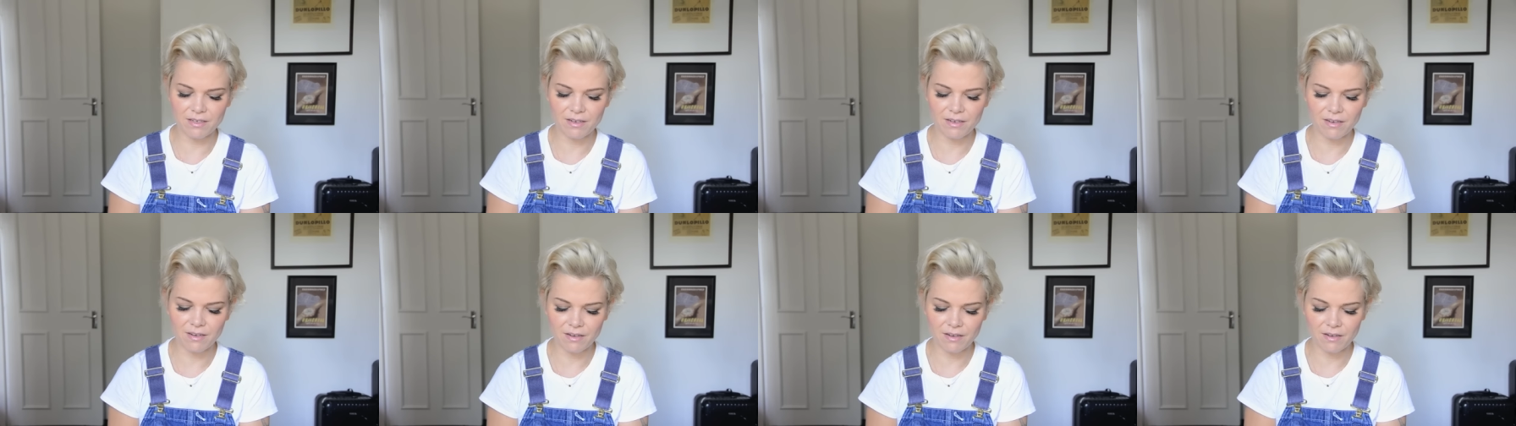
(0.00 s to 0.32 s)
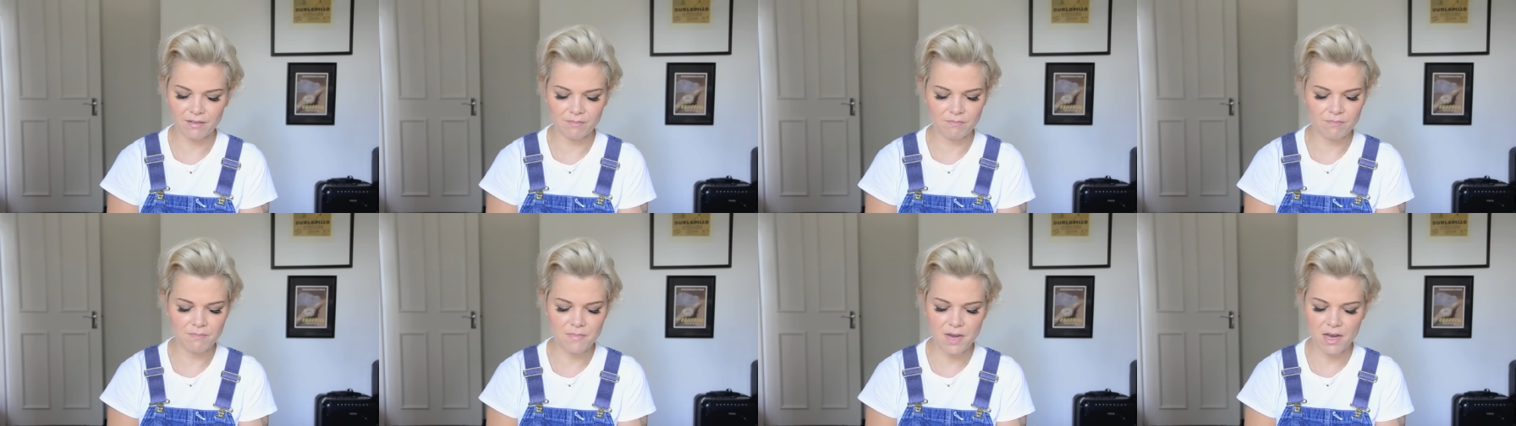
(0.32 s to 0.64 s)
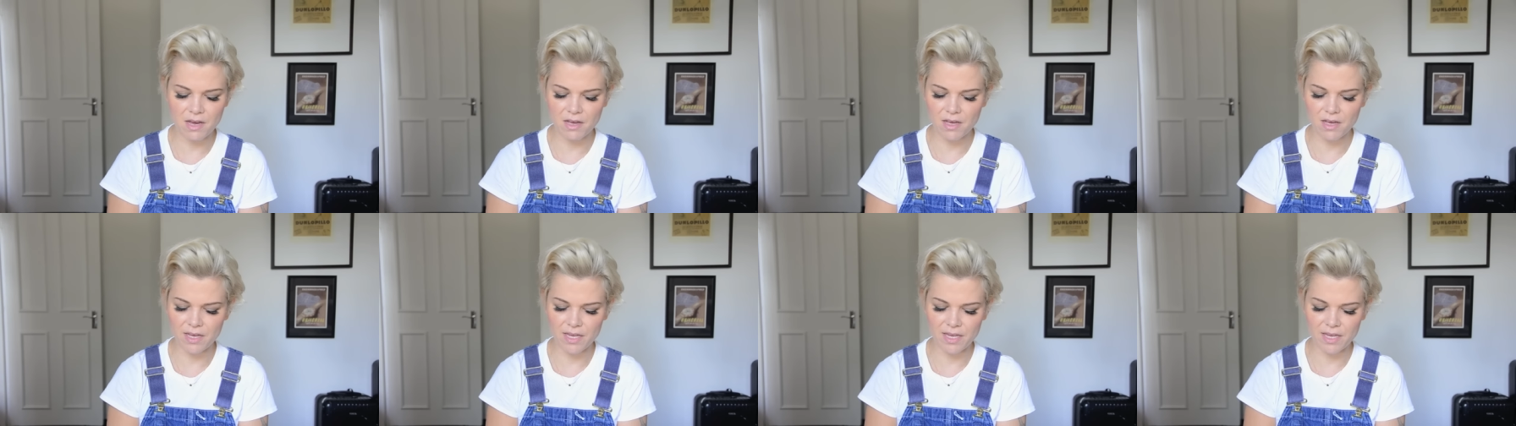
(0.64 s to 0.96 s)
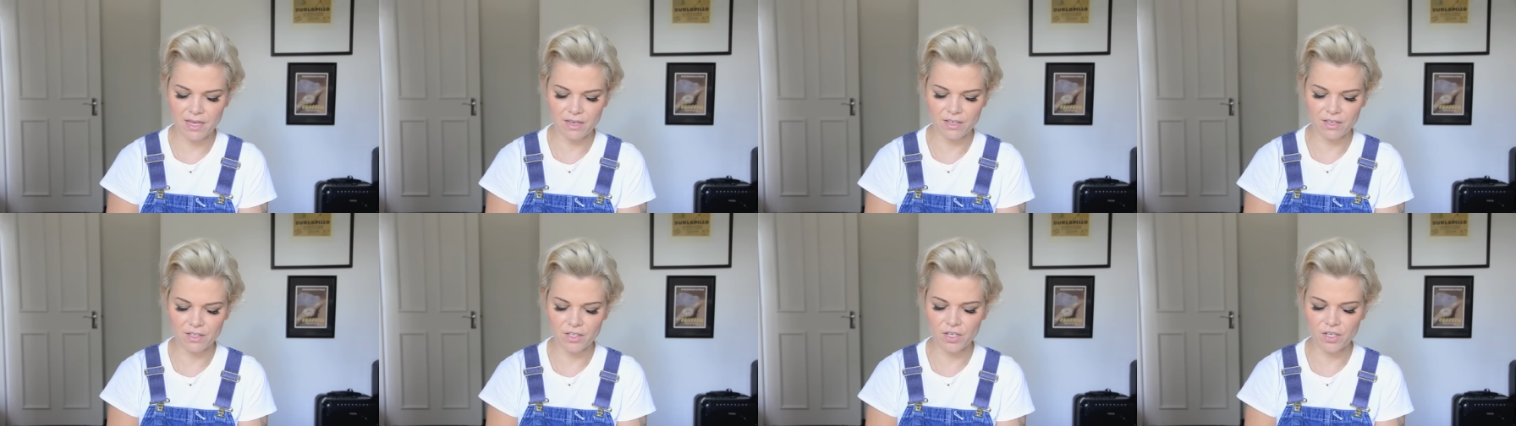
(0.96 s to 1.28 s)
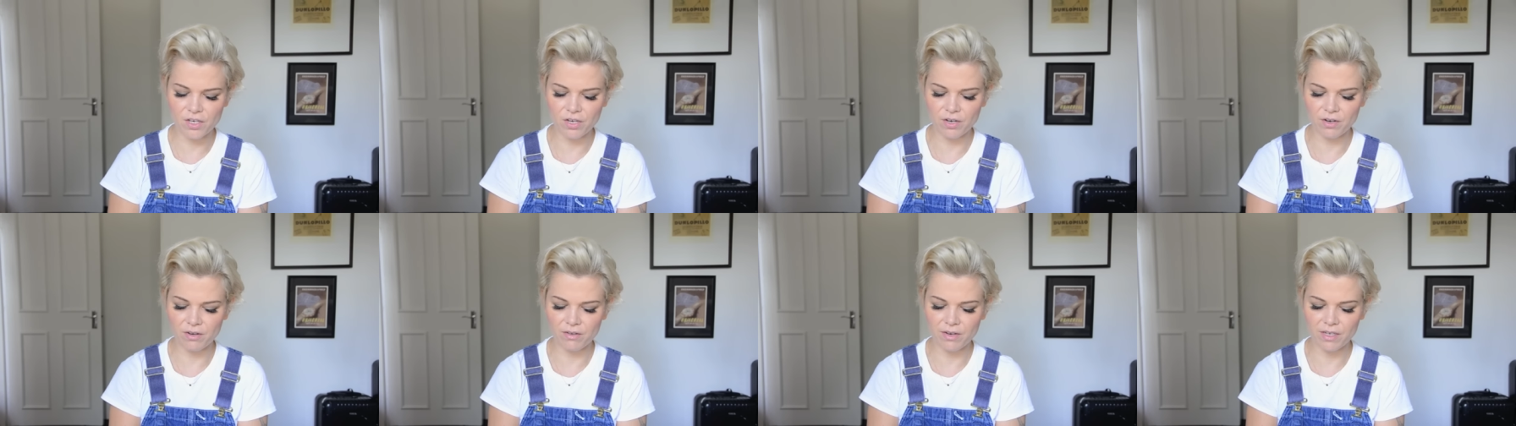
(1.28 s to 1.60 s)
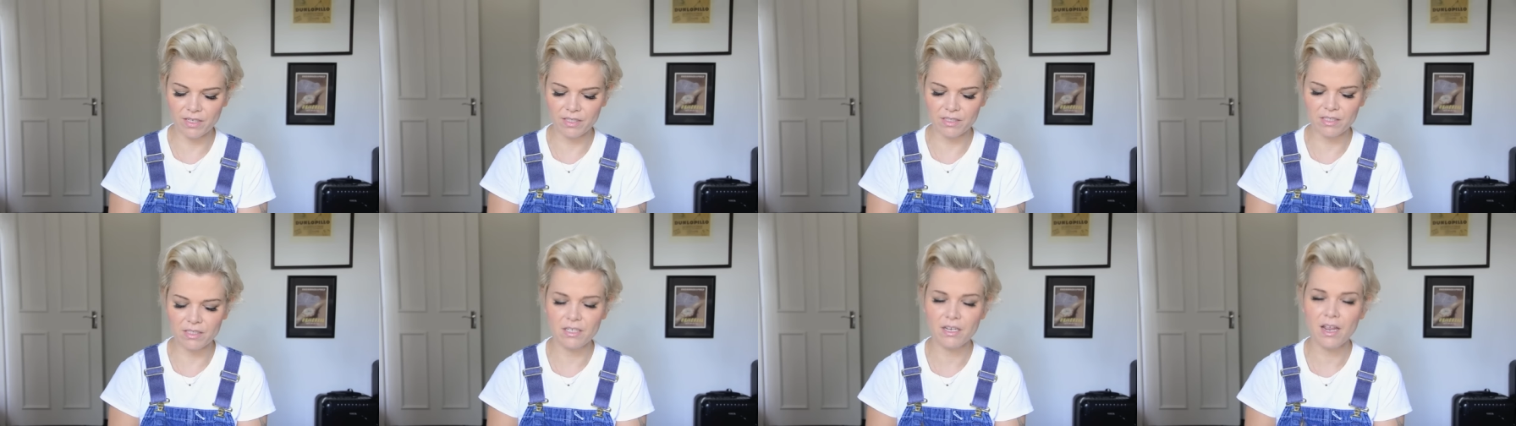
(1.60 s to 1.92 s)
My
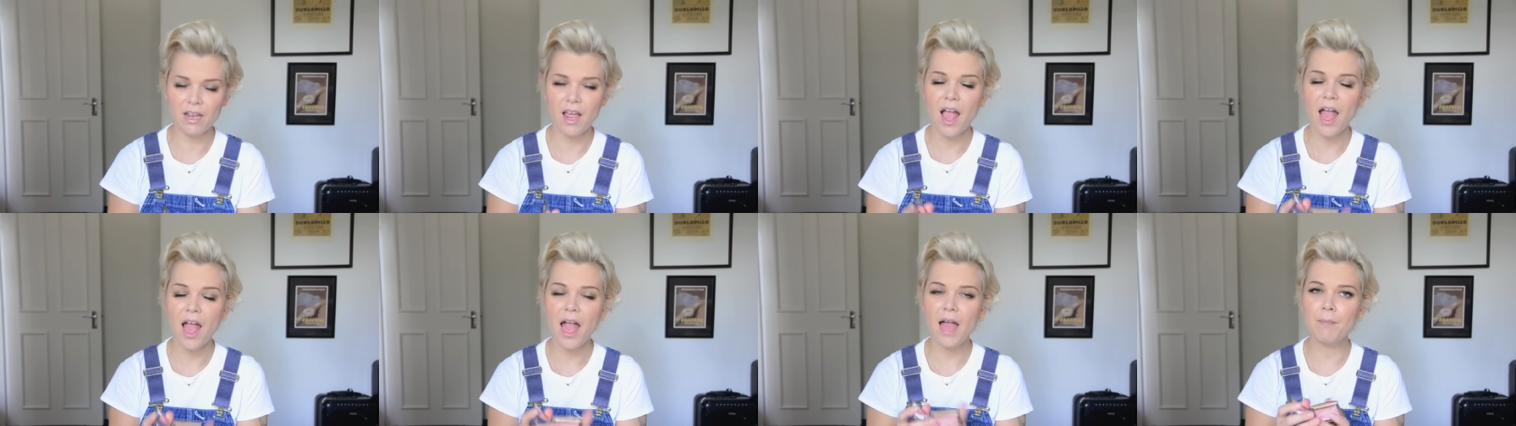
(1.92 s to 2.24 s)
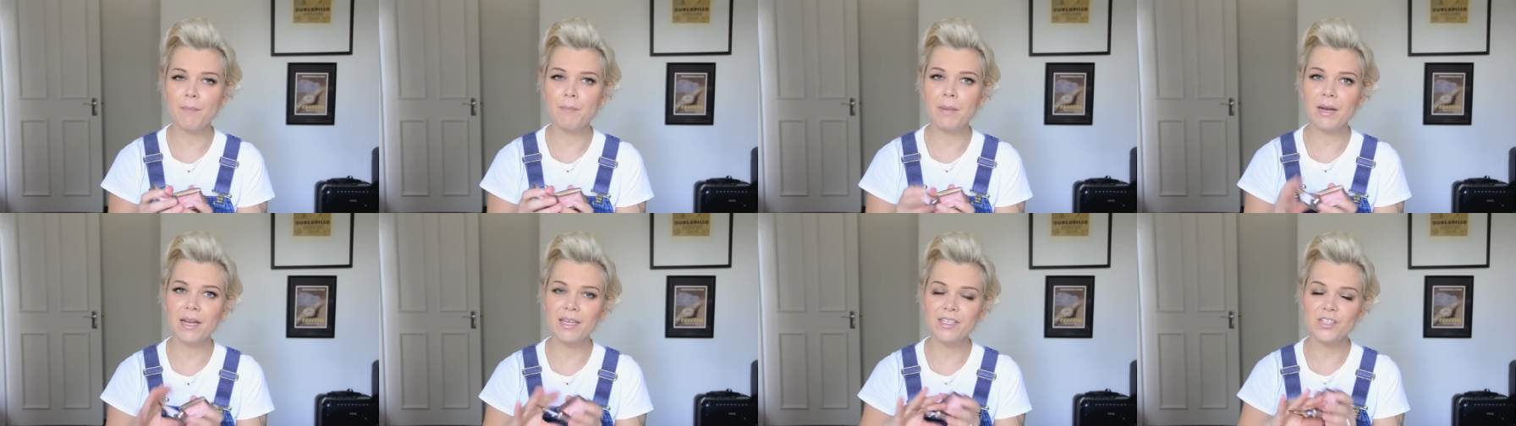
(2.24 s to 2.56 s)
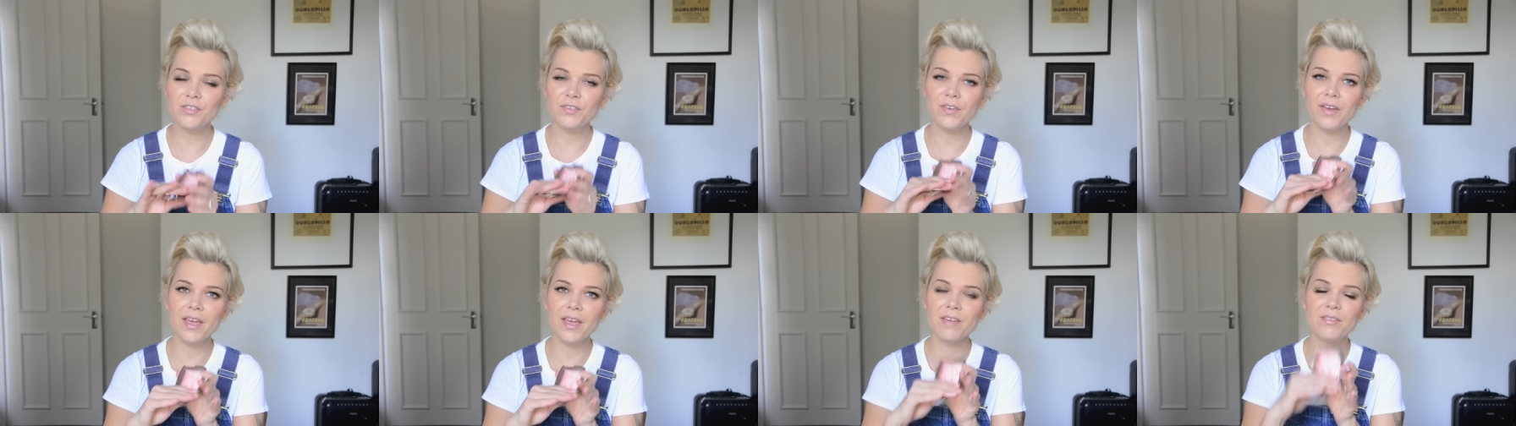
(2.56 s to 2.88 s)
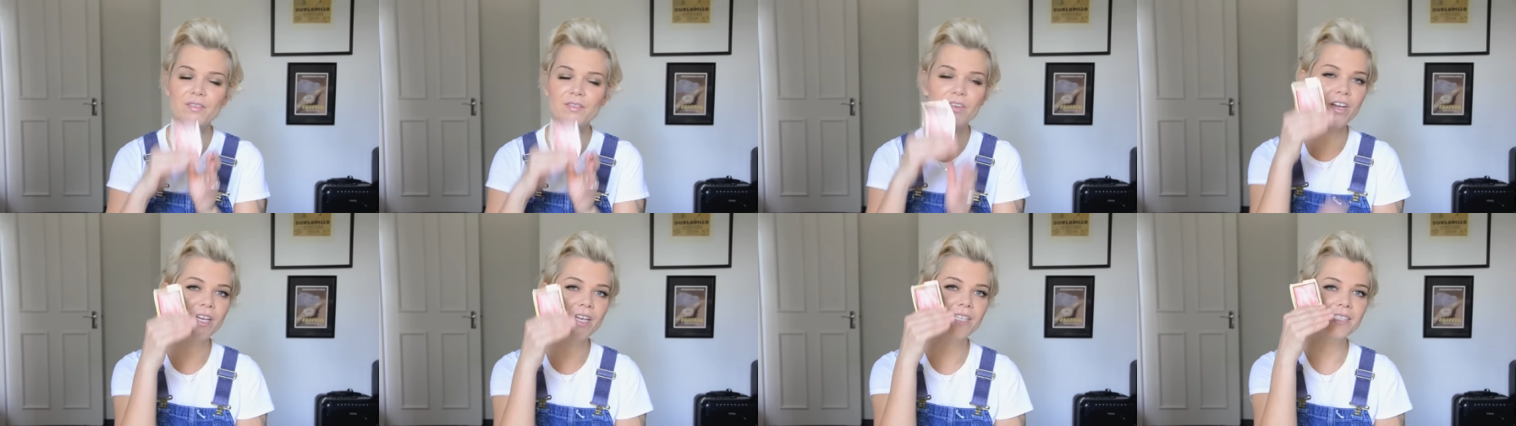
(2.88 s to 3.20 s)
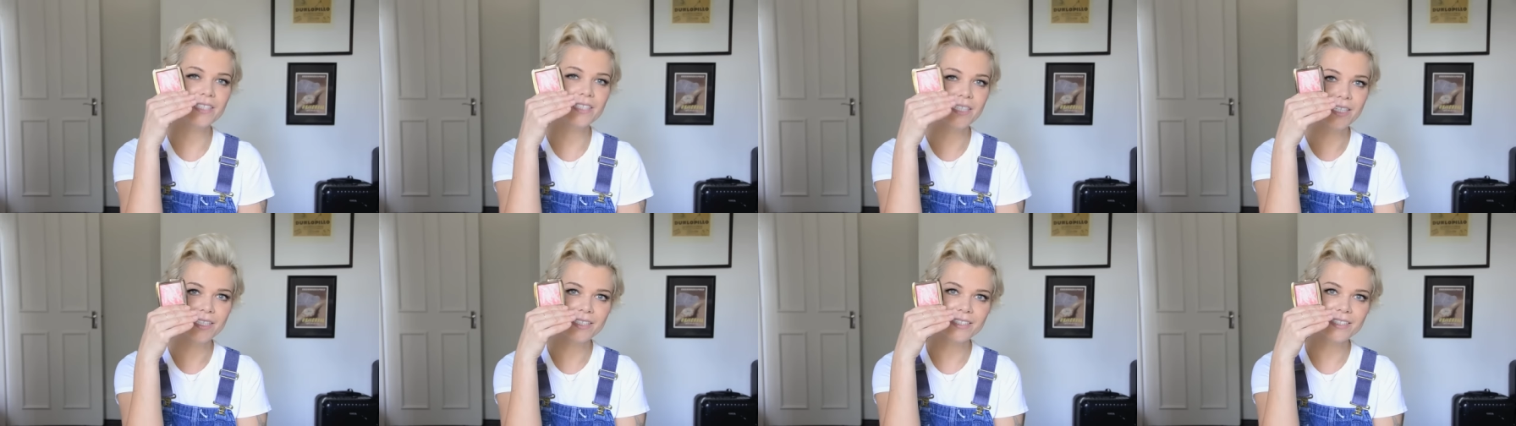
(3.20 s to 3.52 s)
current blush favourite,